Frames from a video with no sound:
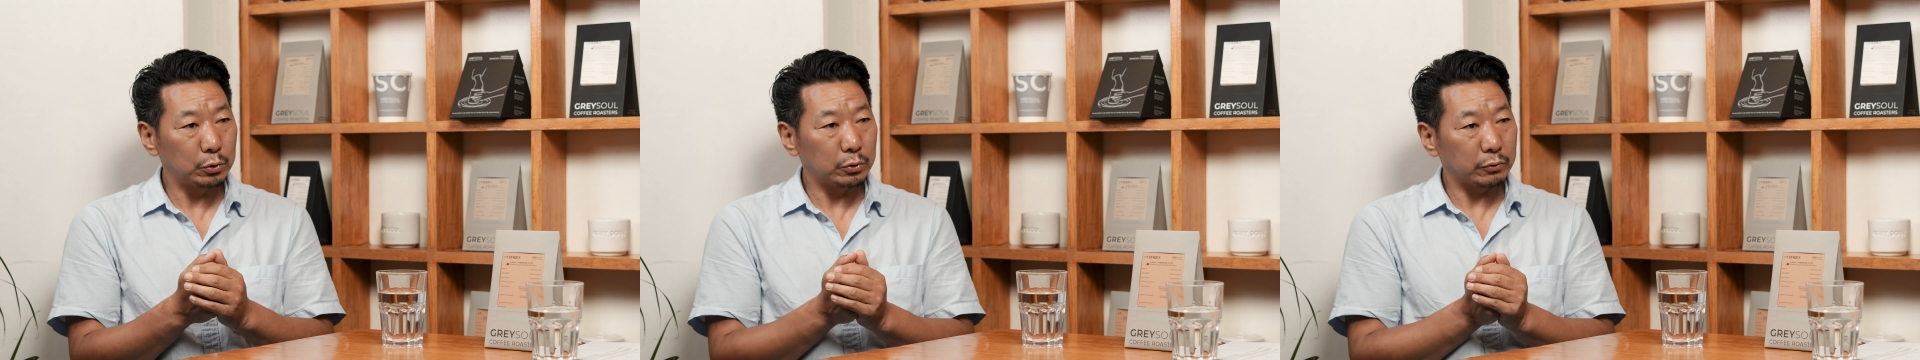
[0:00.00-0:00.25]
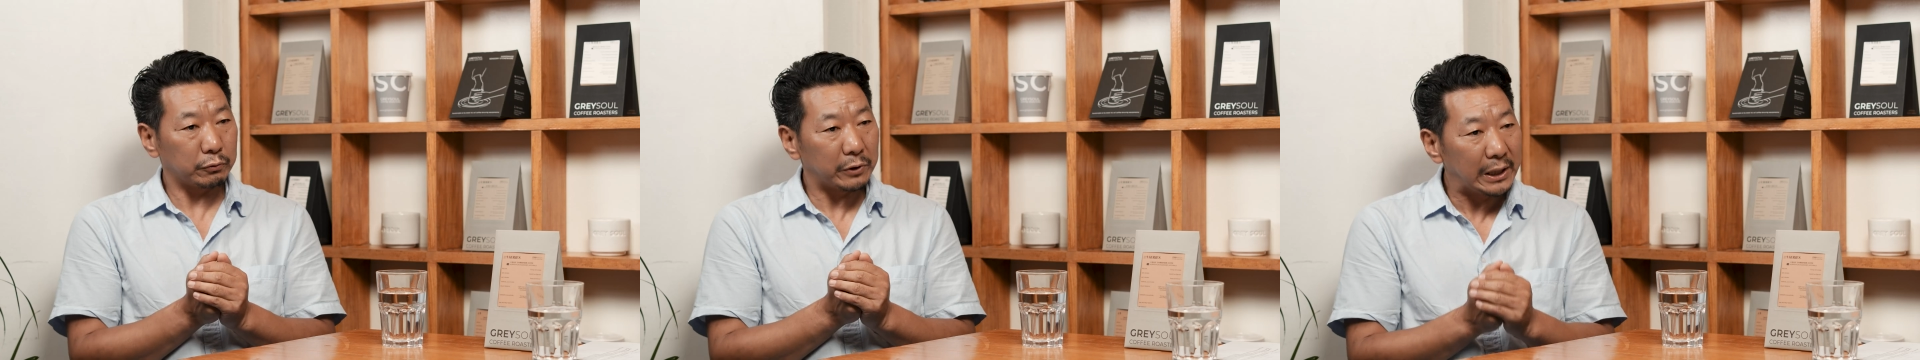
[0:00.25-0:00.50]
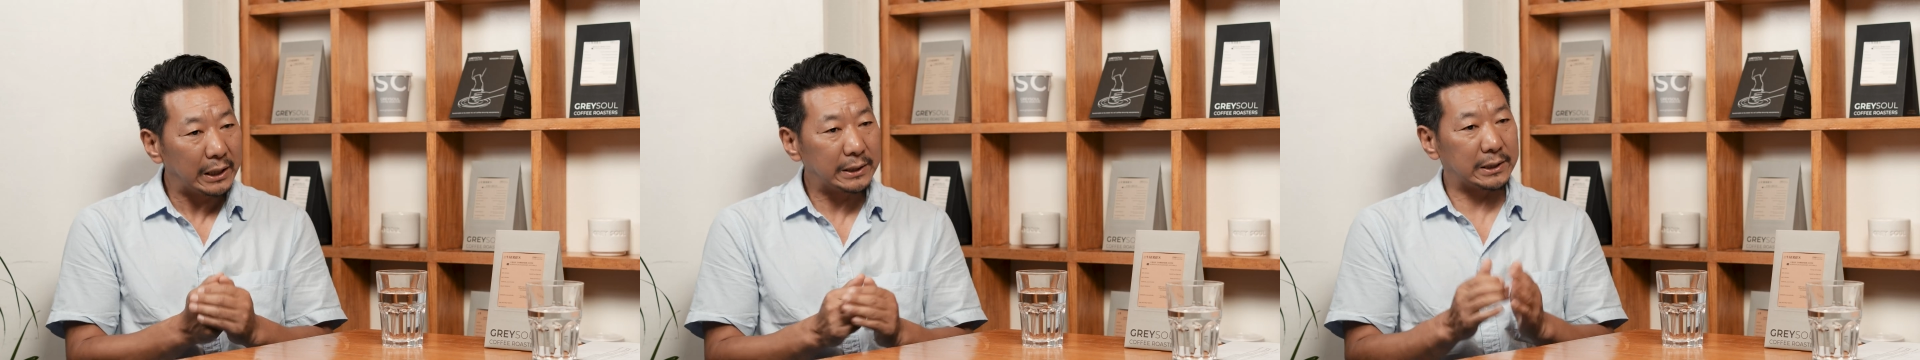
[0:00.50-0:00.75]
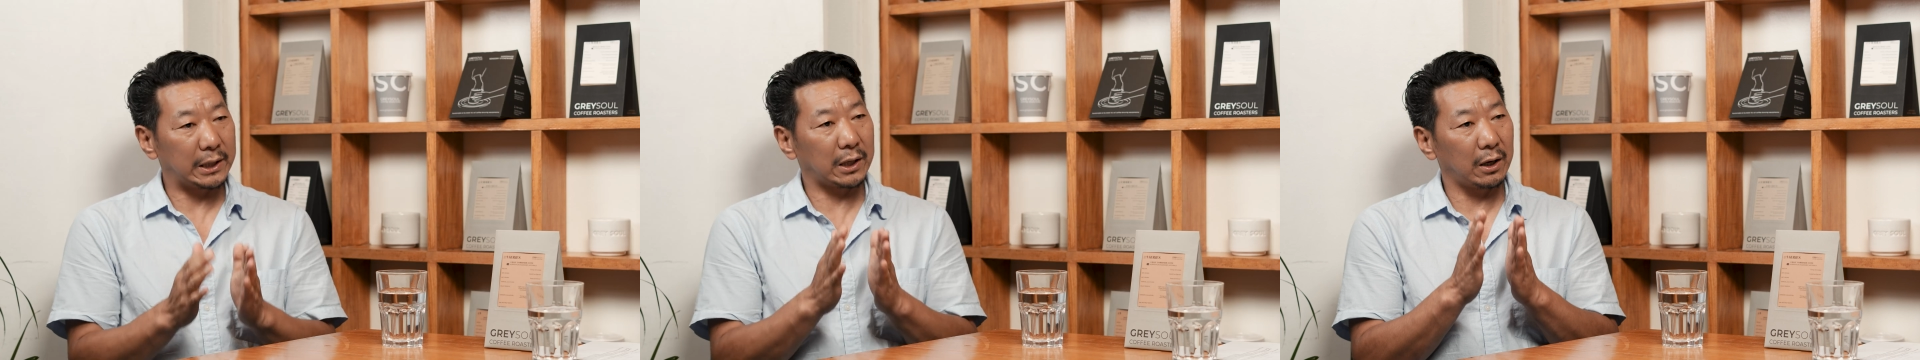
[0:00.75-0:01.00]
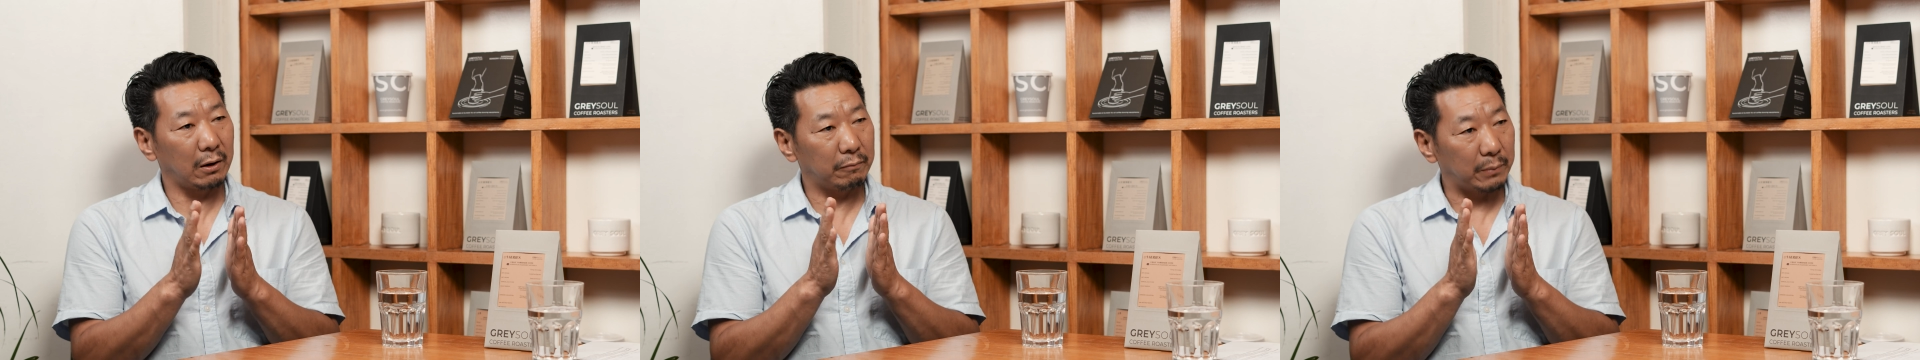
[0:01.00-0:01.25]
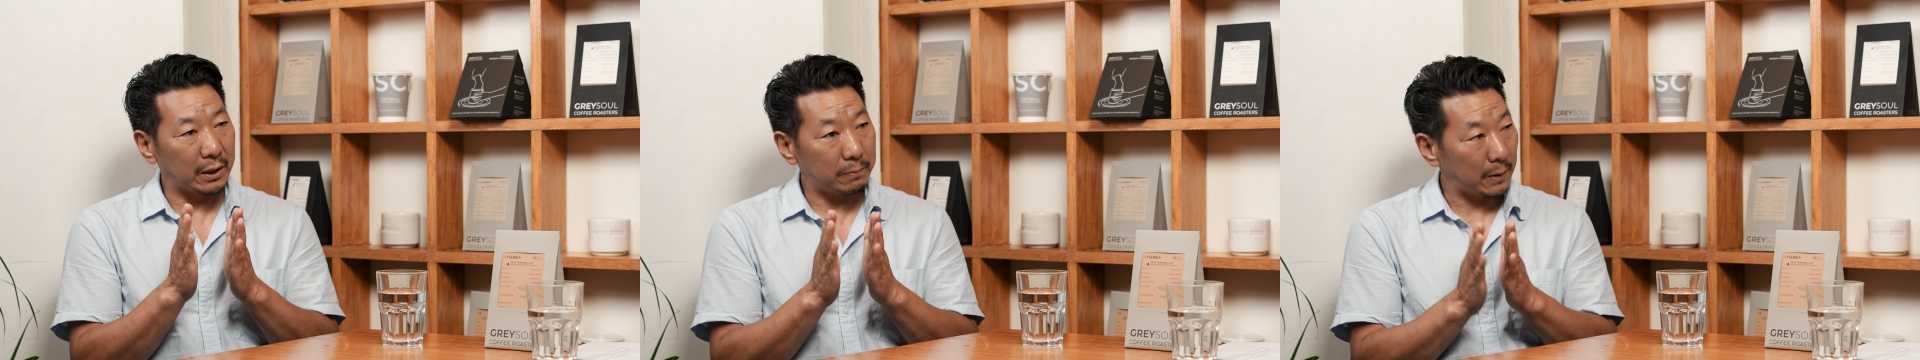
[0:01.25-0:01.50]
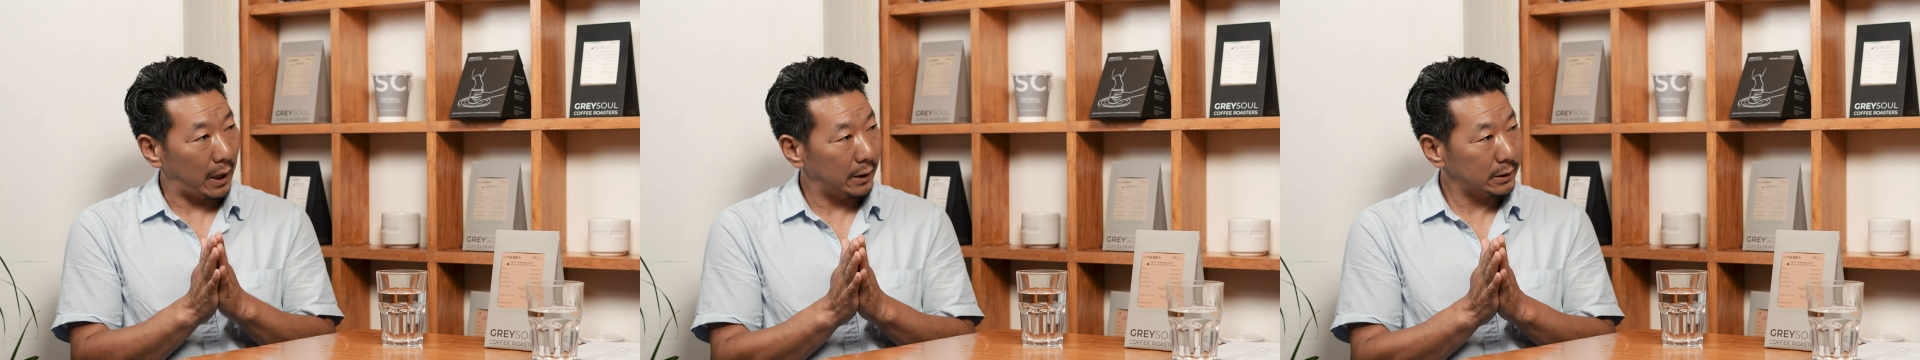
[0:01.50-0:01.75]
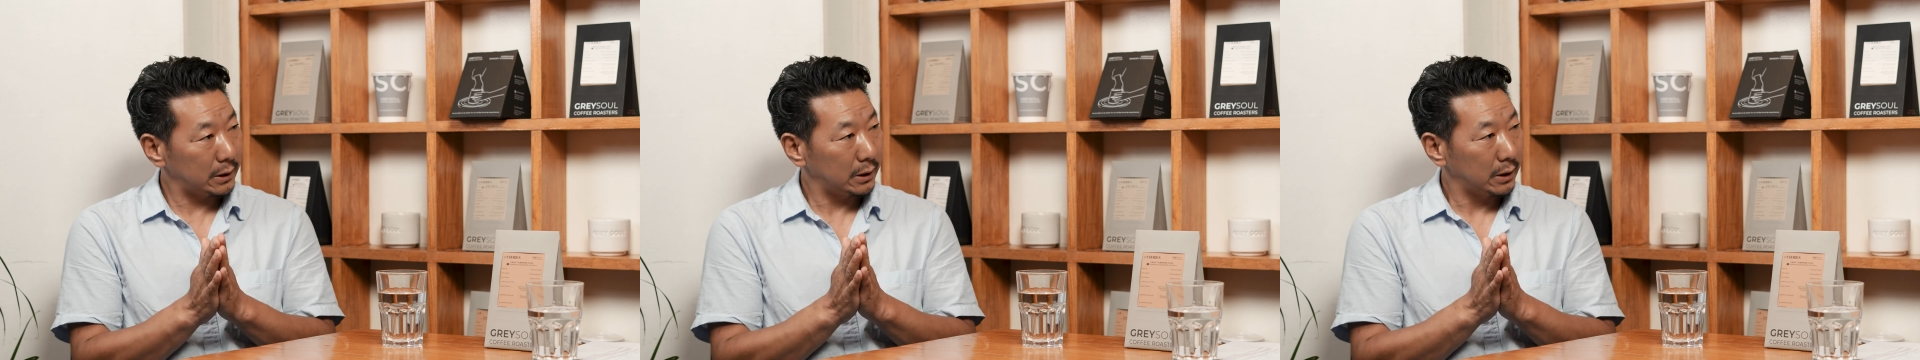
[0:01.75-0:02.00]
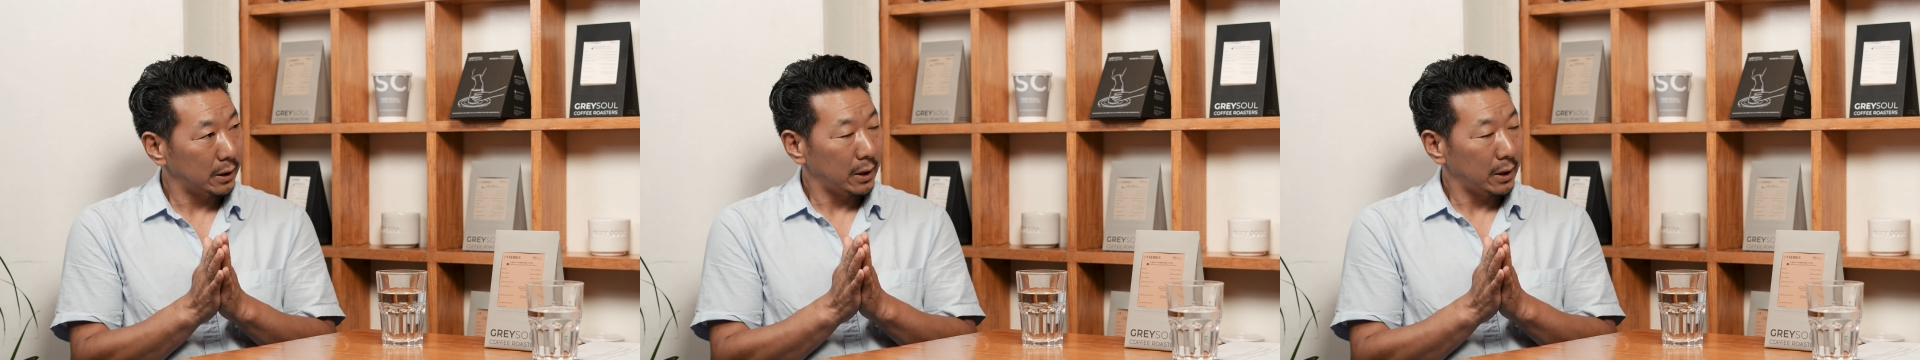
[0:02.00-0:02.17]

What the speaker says: really take care of my plant